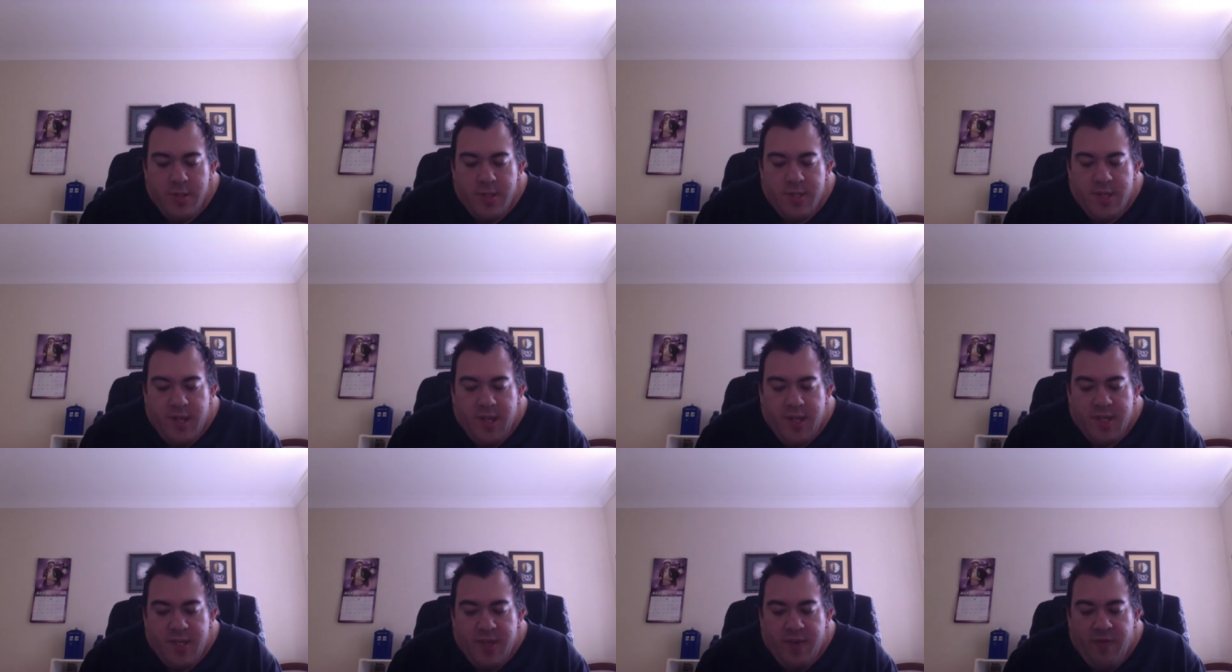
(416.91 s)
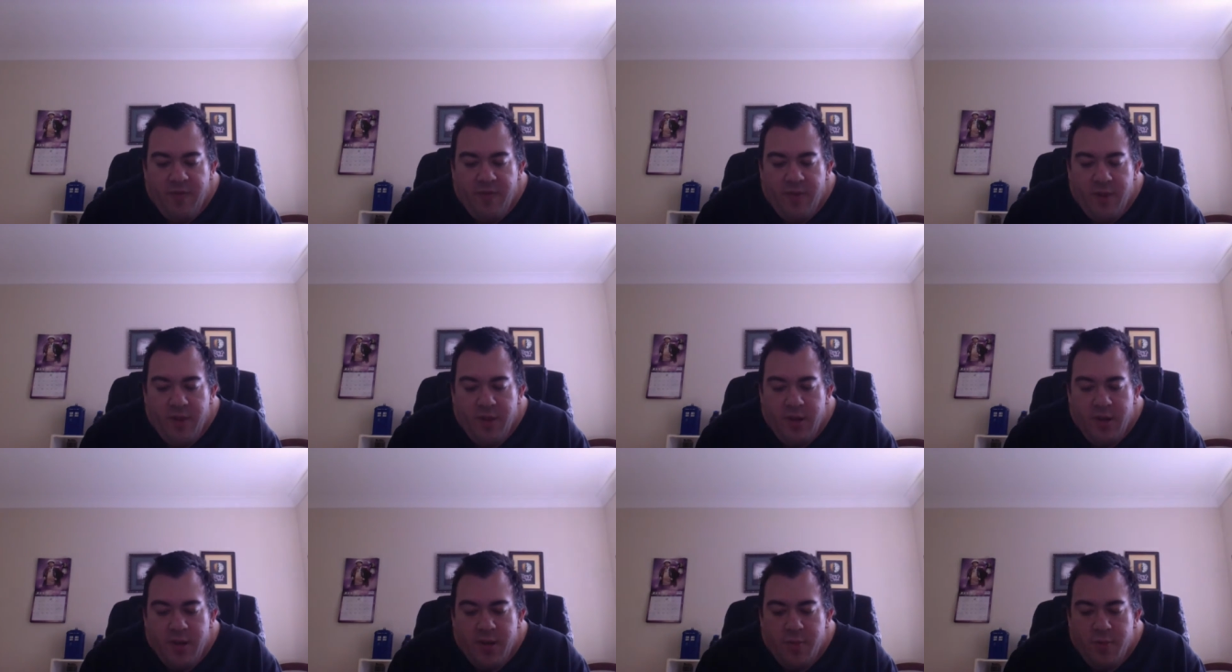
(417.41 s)
Stacey
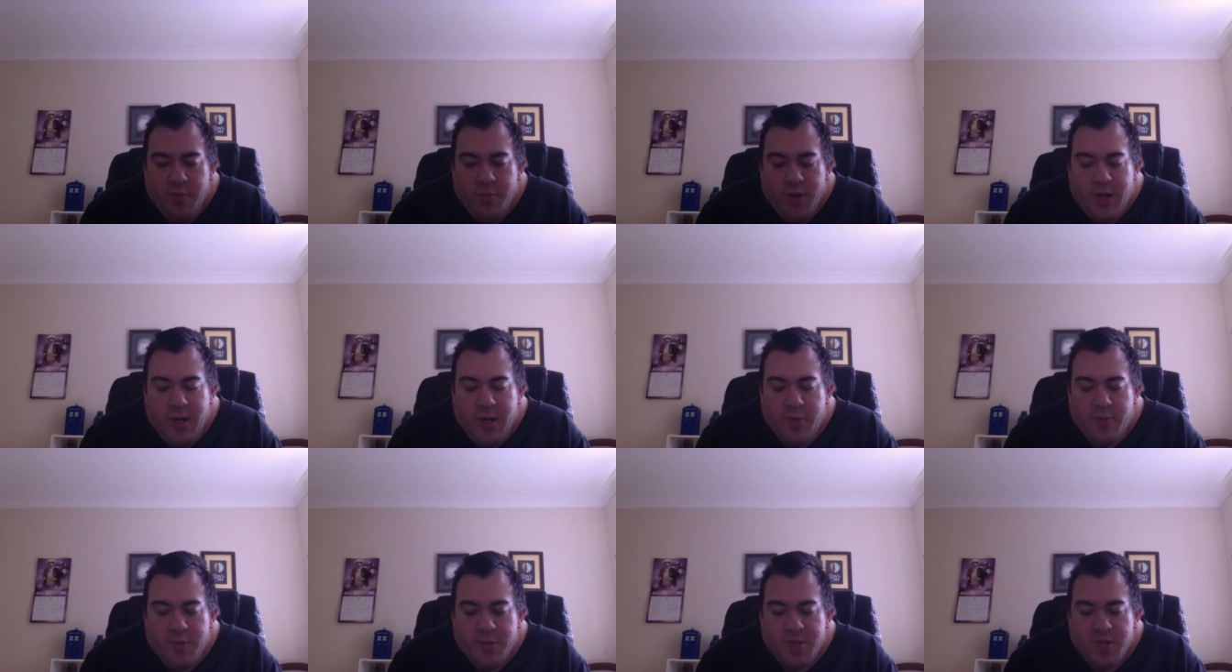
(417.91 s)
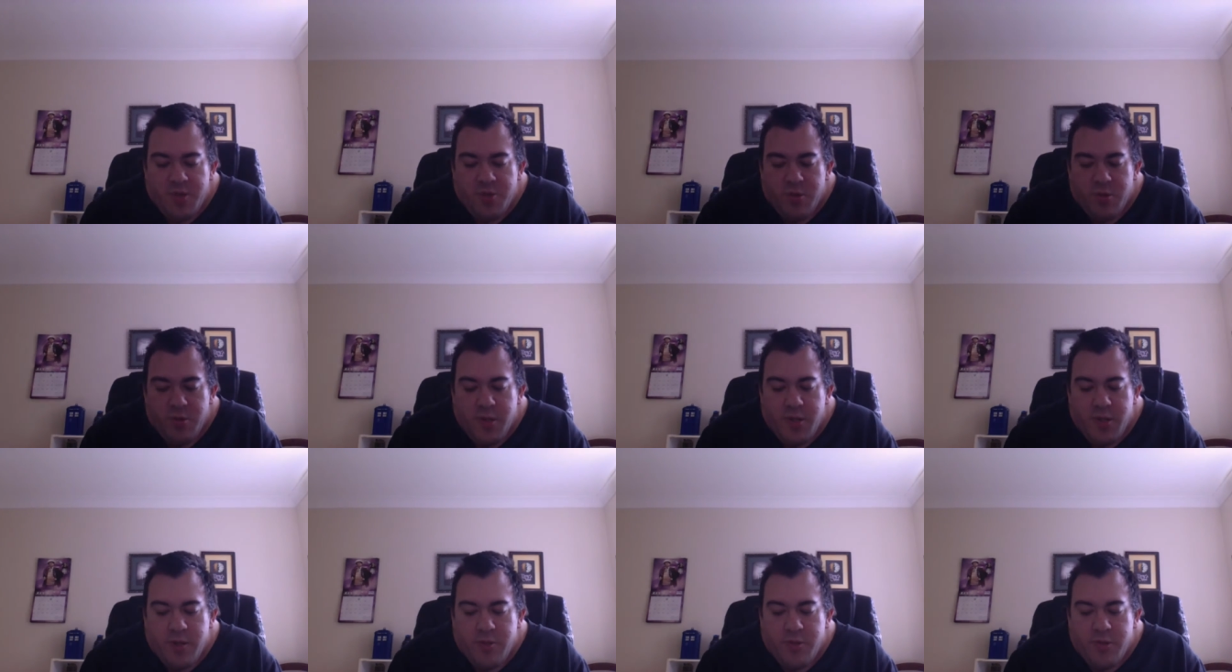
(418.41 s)
felt like her brain was
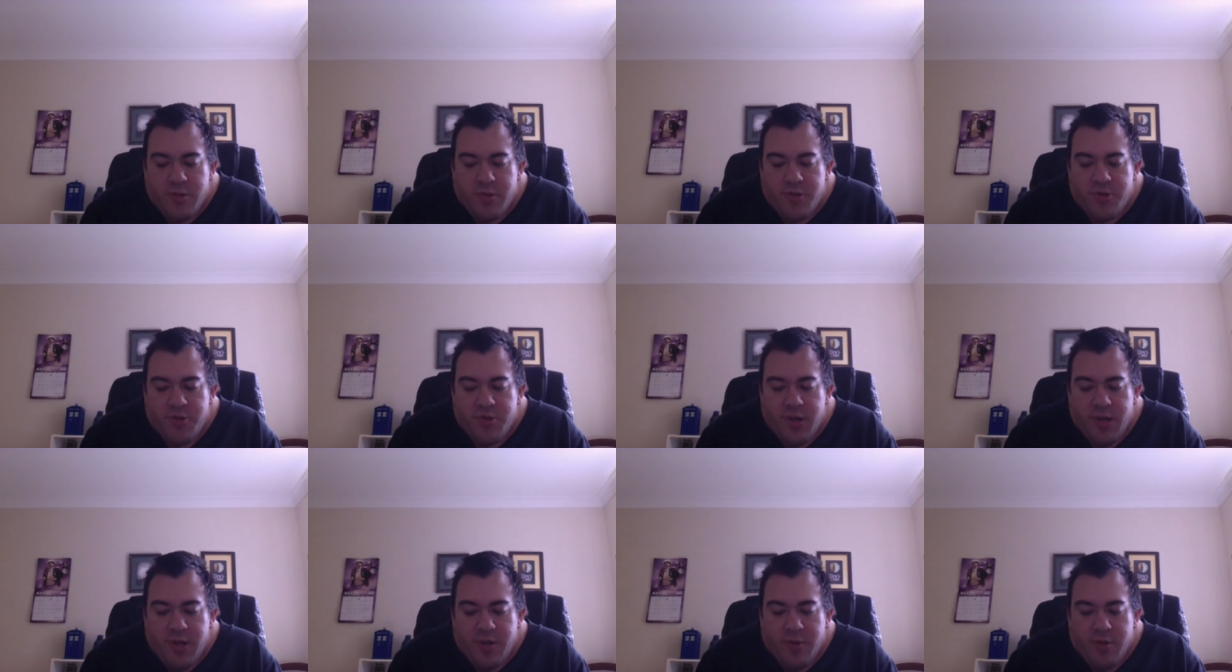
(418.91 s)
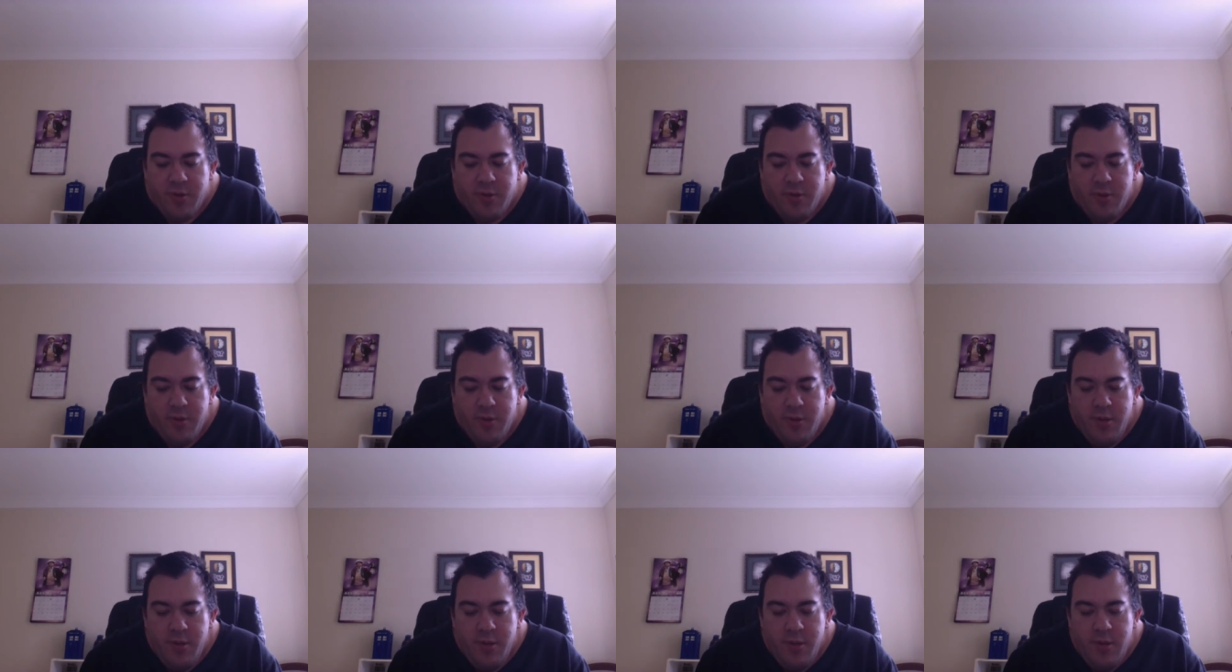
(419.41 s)
crawling through treacle.
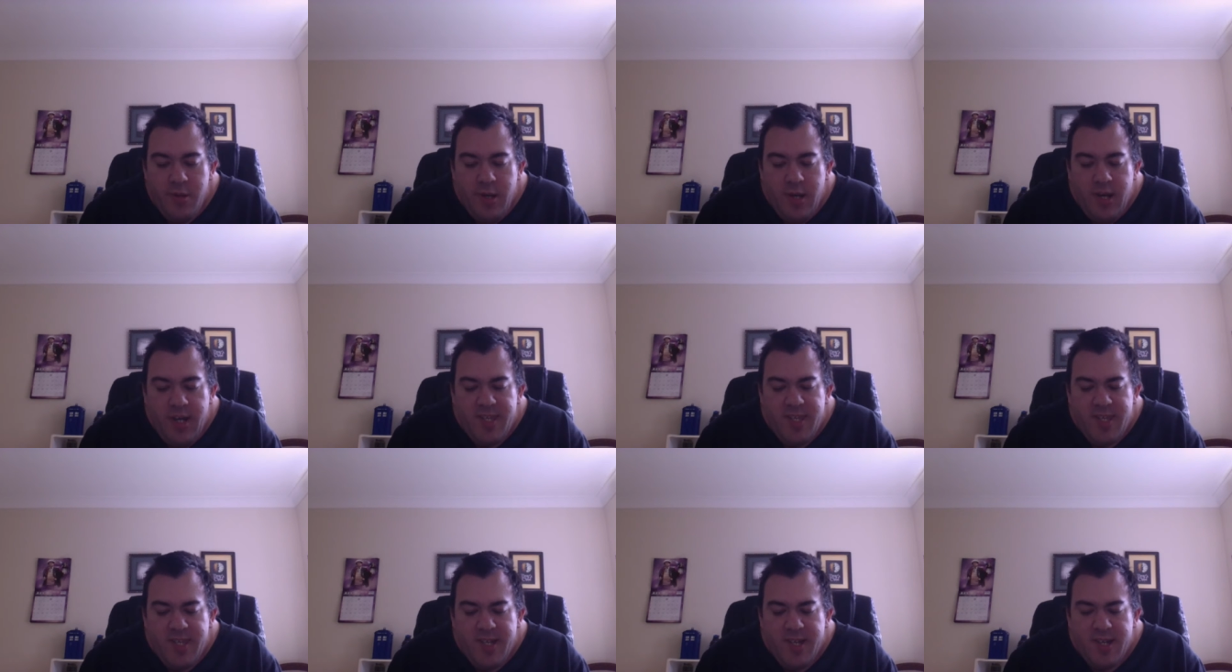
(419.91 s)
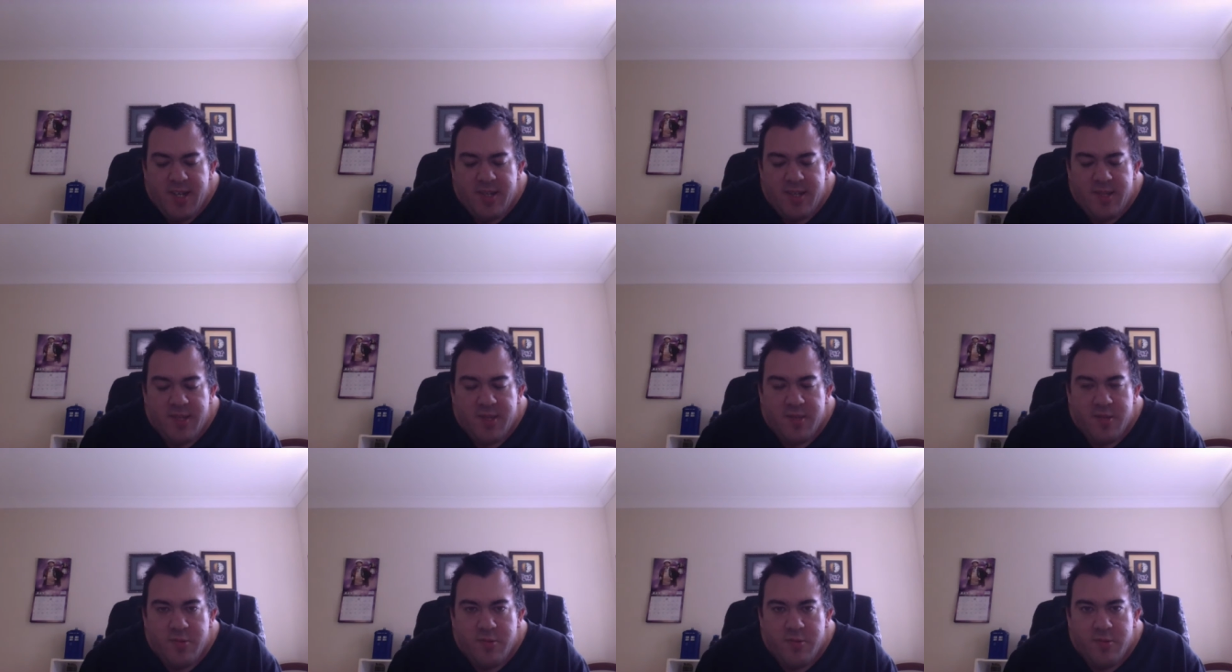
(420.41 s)
I
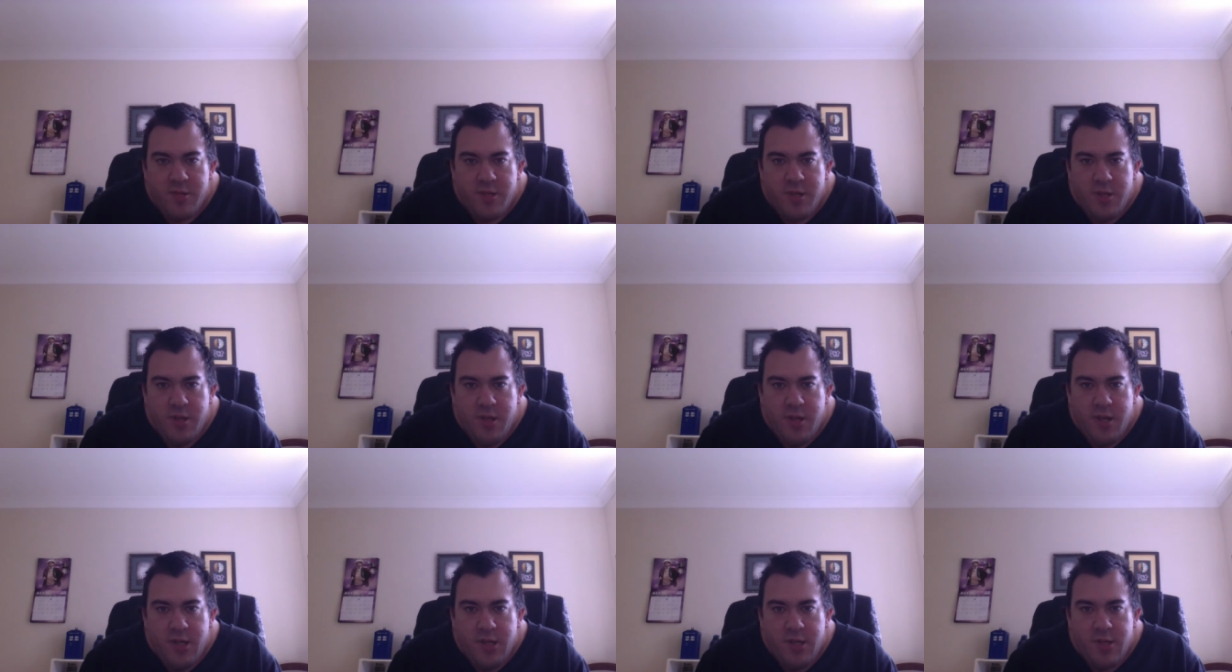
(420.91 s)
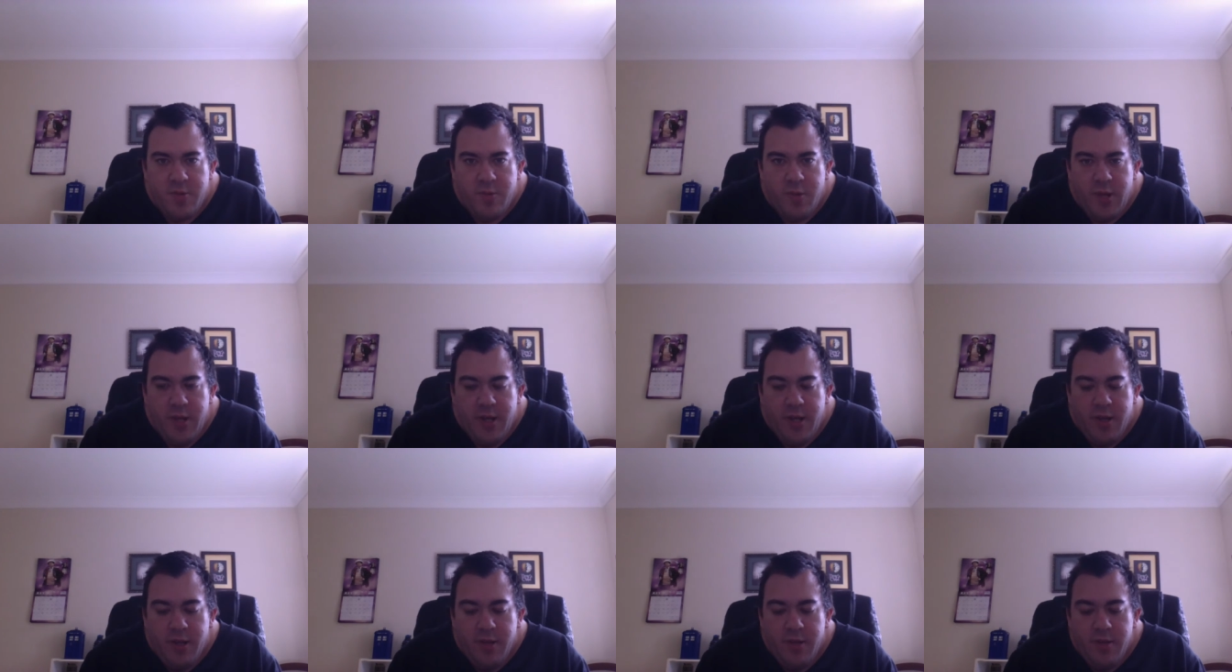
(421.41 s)
started school here last
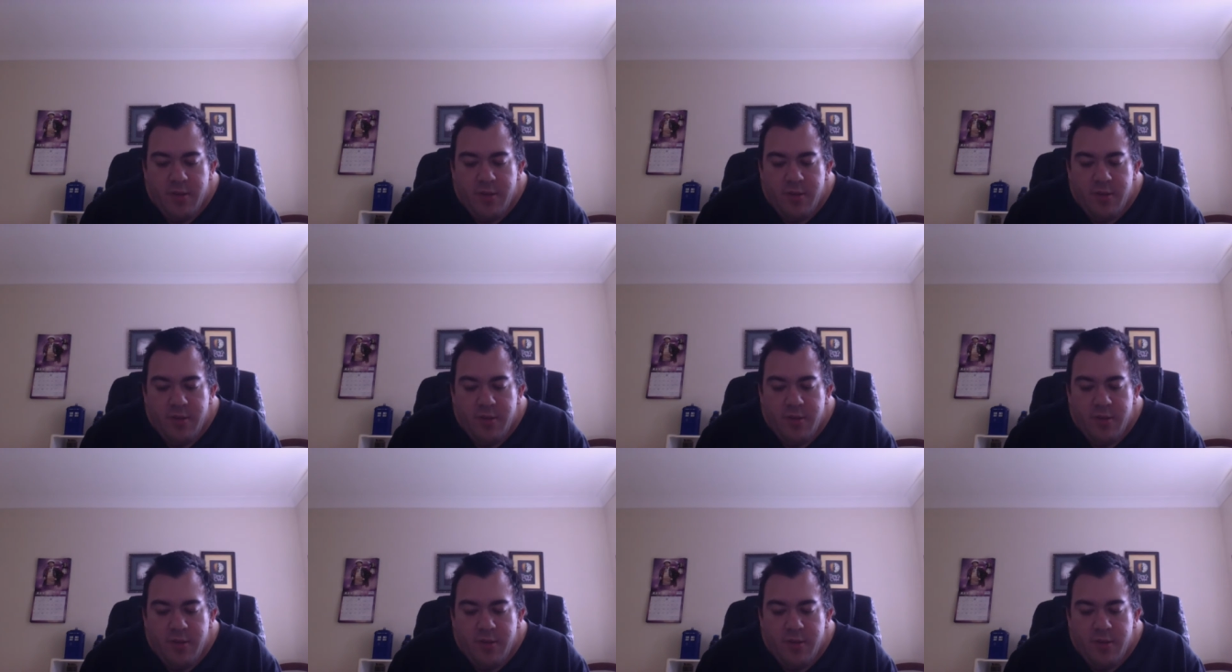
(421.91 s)
week.